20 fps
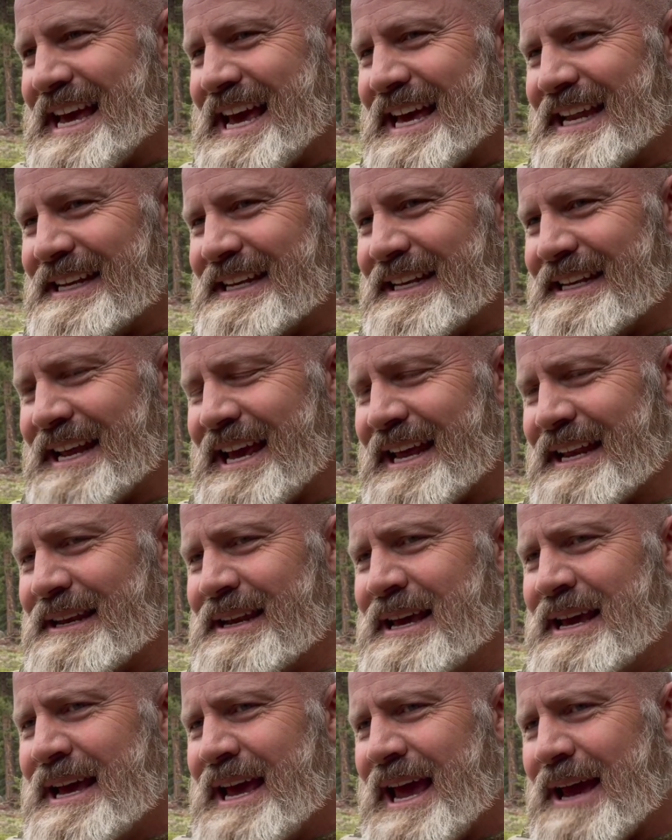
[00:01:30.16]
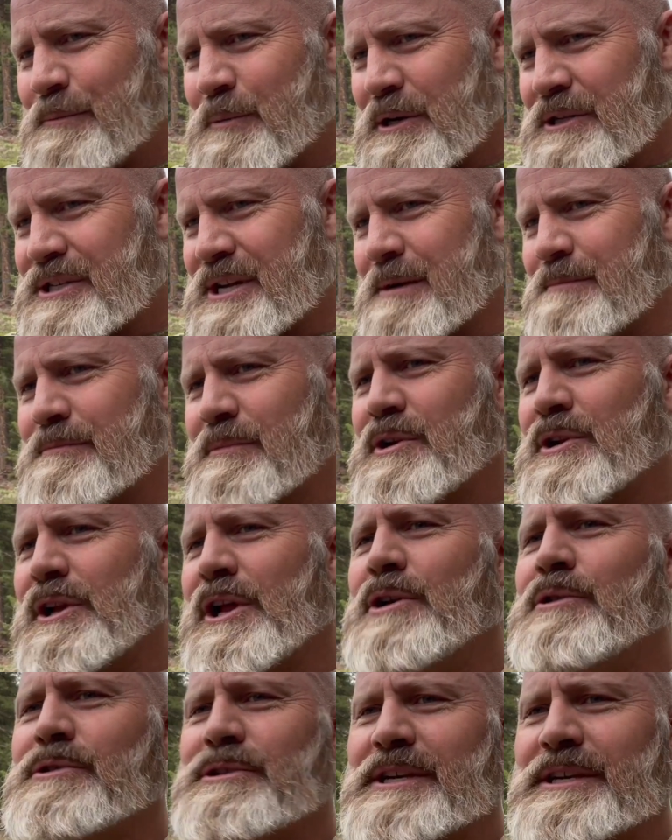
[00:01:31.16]
end, and and and when something
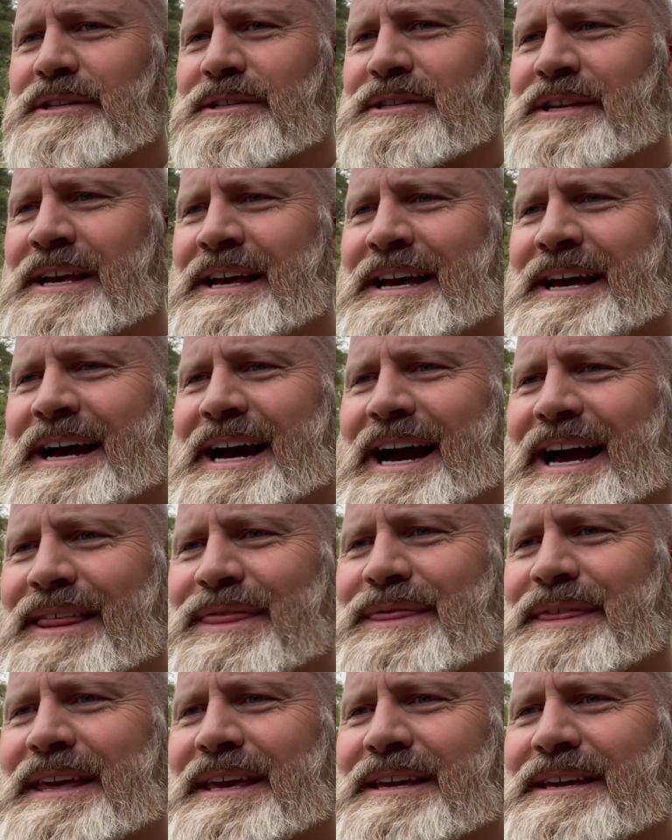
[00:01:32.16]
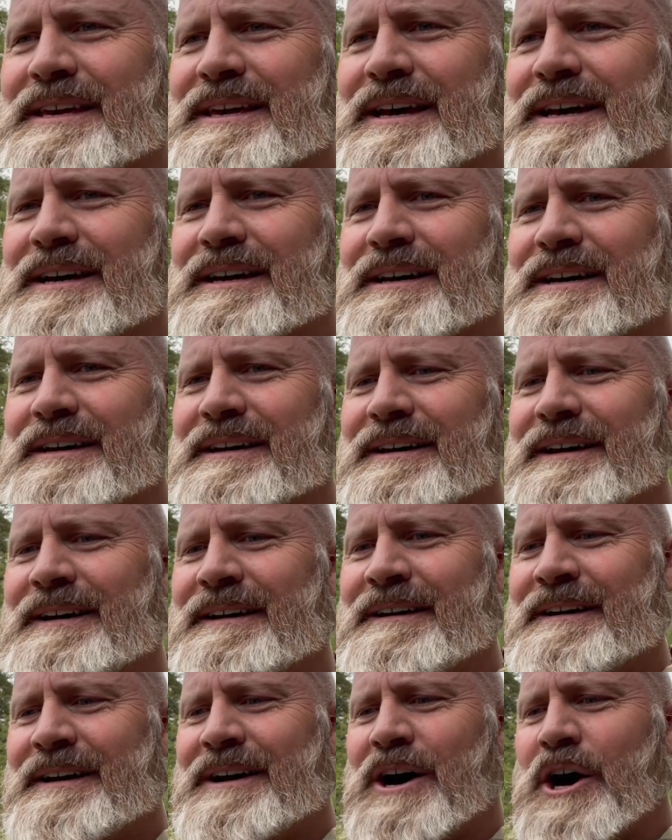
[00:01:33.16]
closes, I think uh,
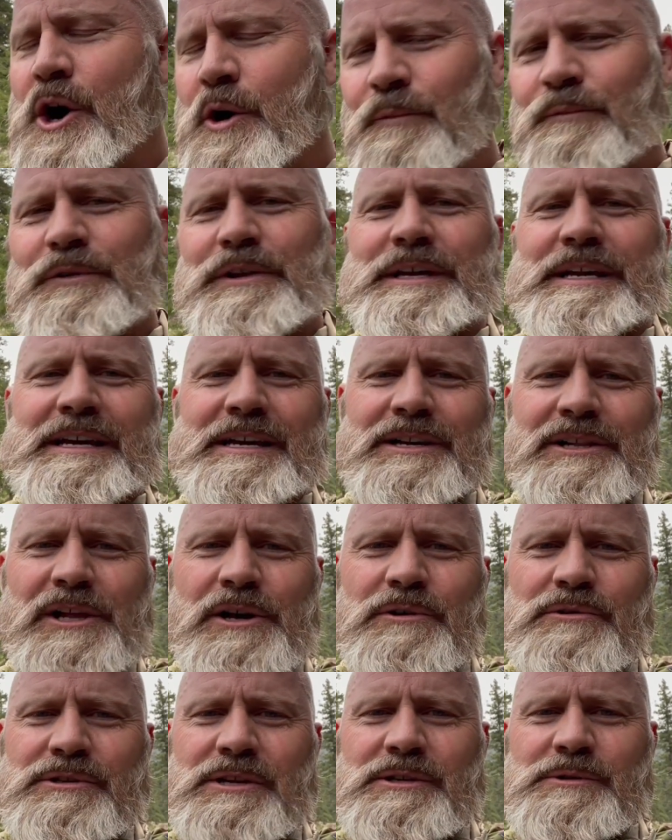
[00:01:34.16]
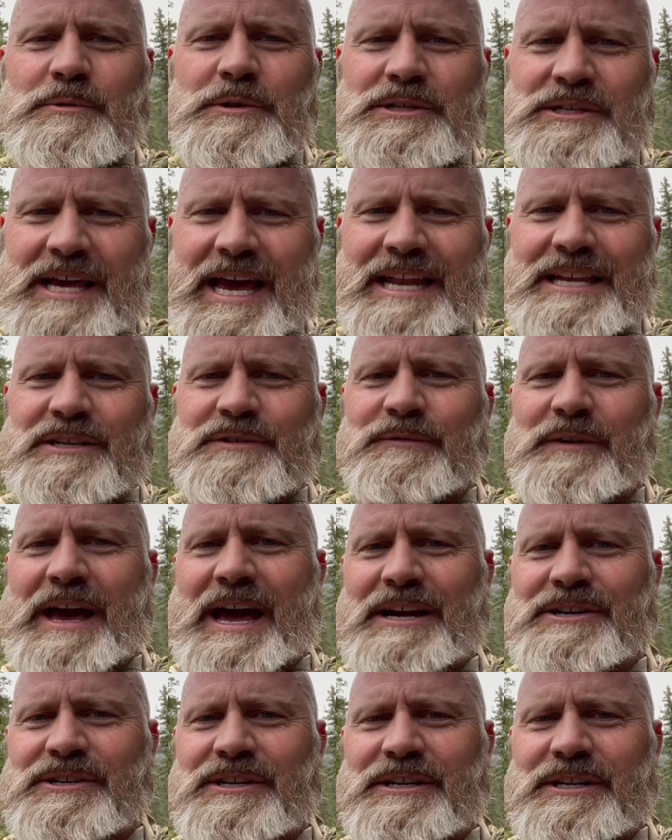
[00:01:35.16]
hopefully it closes with
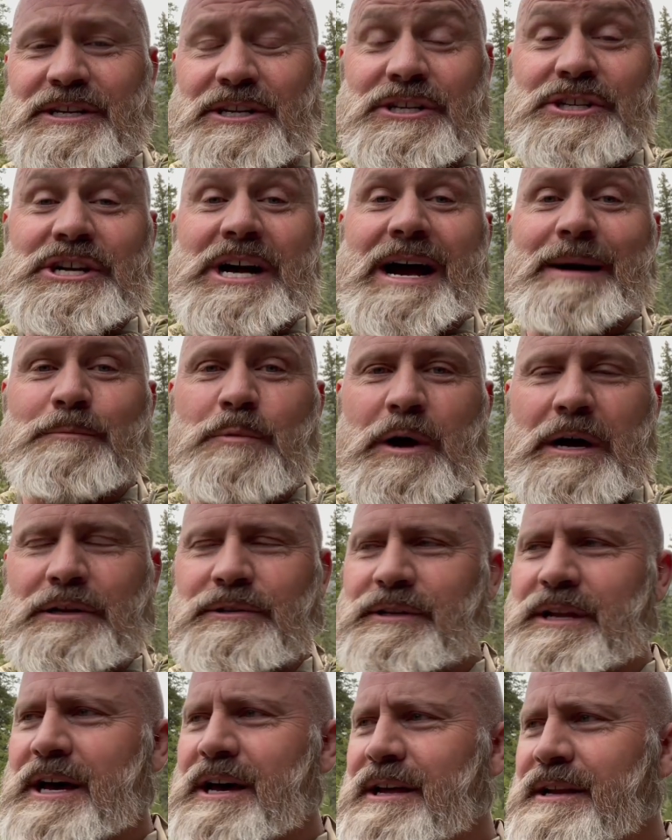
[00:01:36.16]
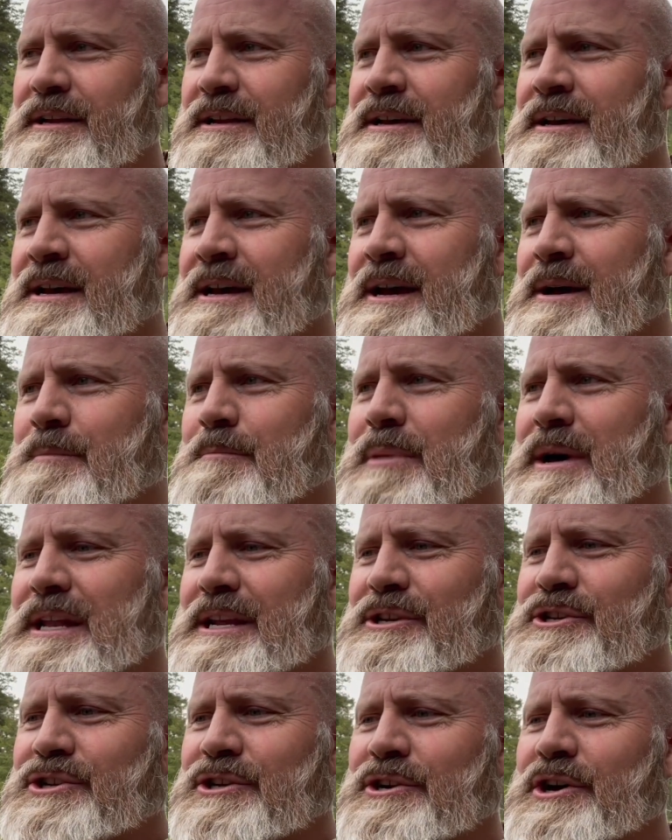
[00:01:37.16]
satisfaction and a job well done. But
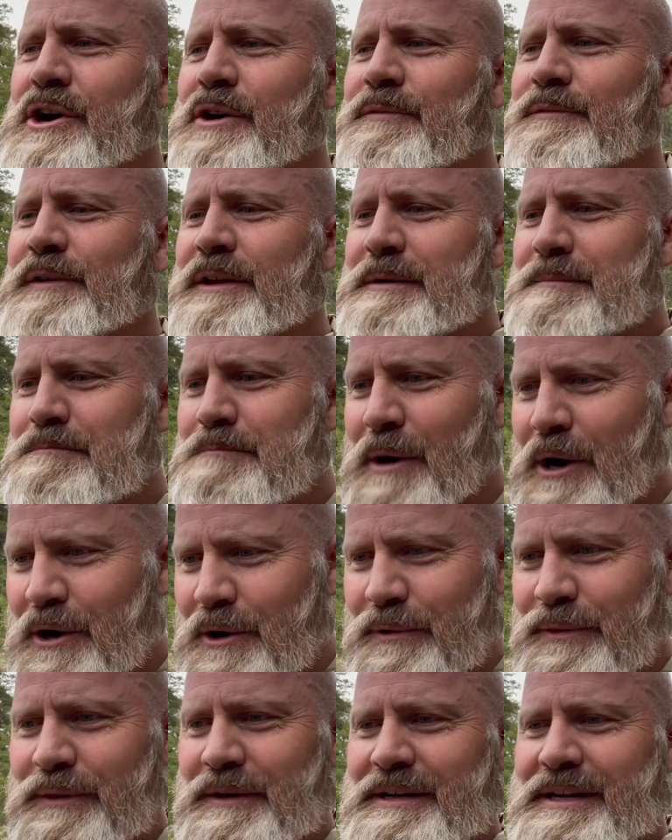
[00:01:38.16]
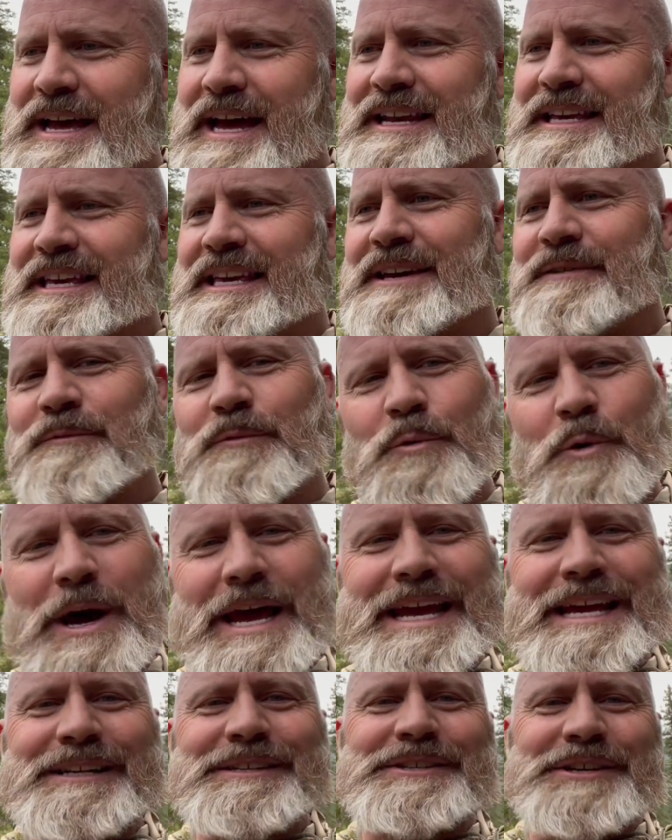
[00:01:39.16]
it should hopefully birth and kind of give
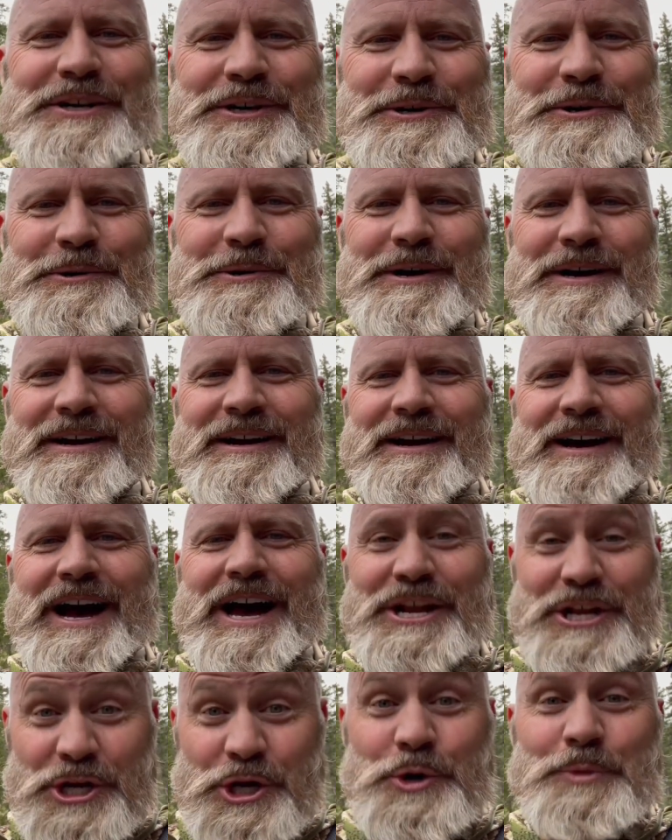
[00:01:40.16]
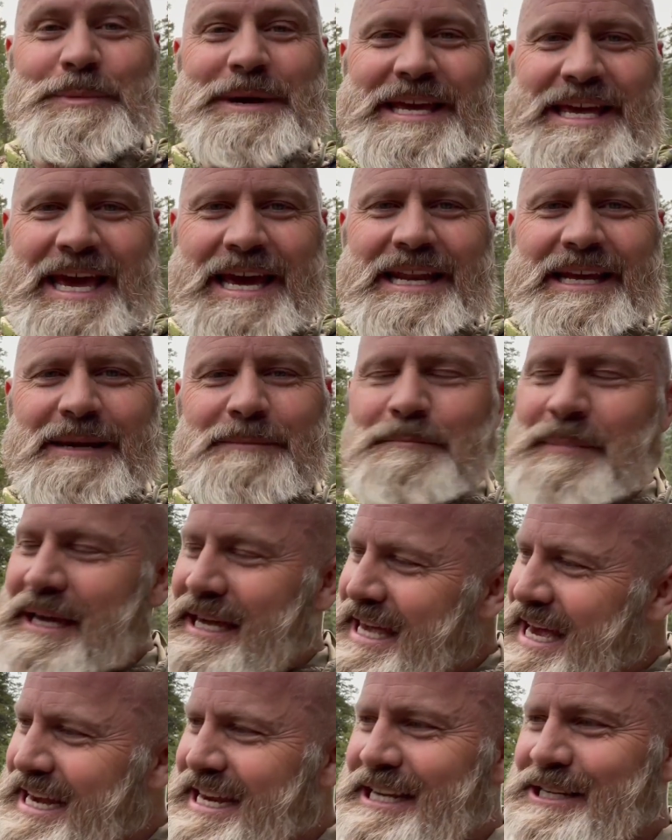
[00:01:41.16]
way to a new beginning.
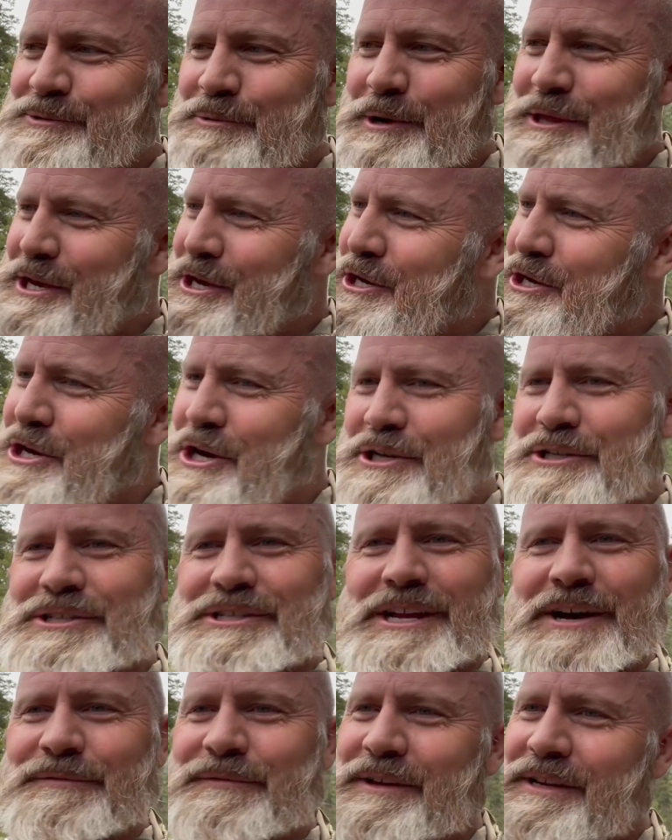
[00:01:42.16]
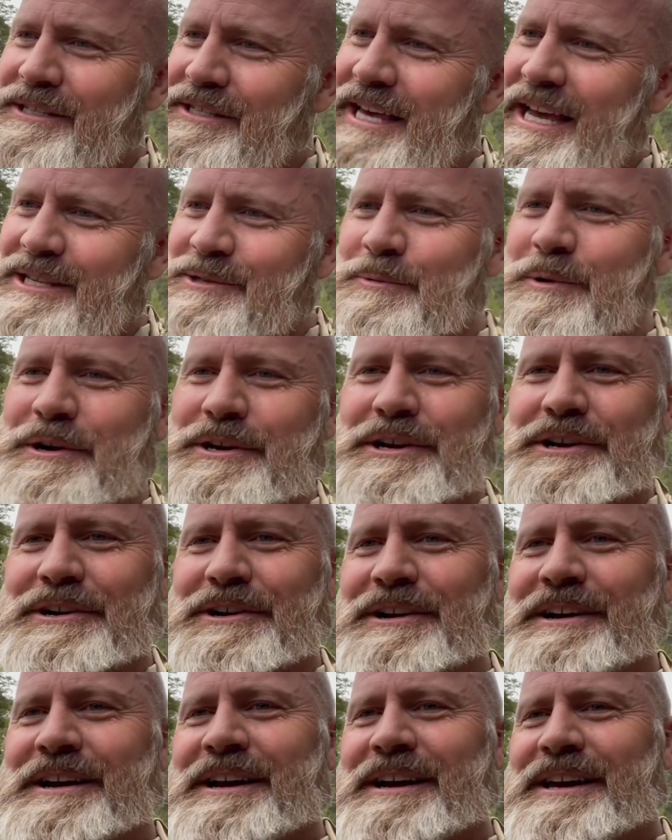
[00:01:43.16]
Beginnings where the good stuff is. That's where
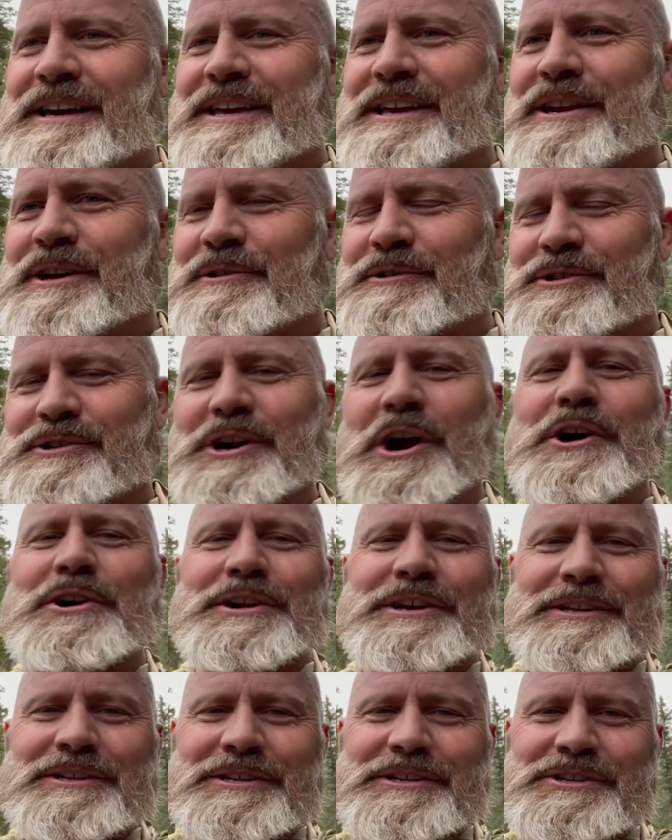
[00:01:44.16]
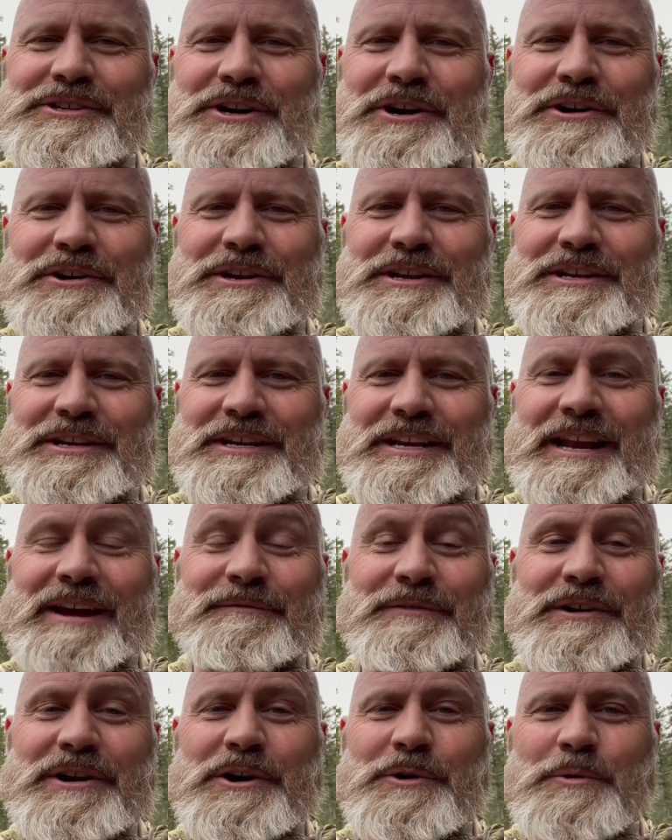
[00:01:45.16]
you're you know starting the journey, and you
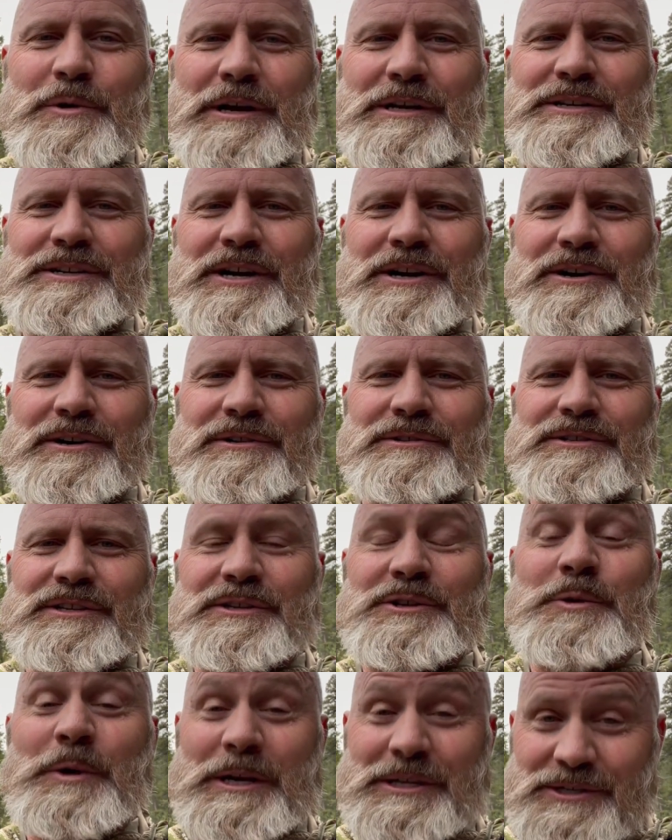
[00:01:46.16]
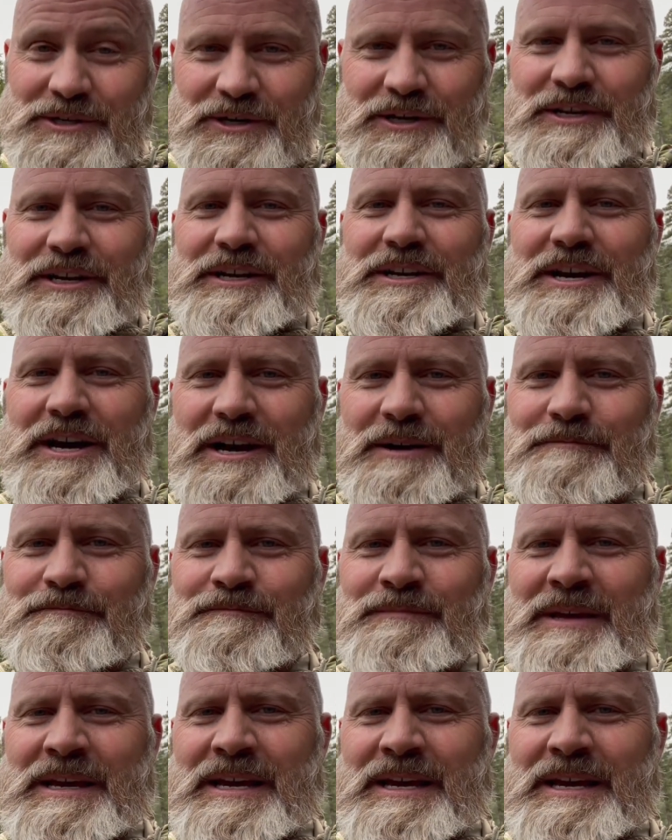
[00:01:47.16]
never know what turns and twists are going to come.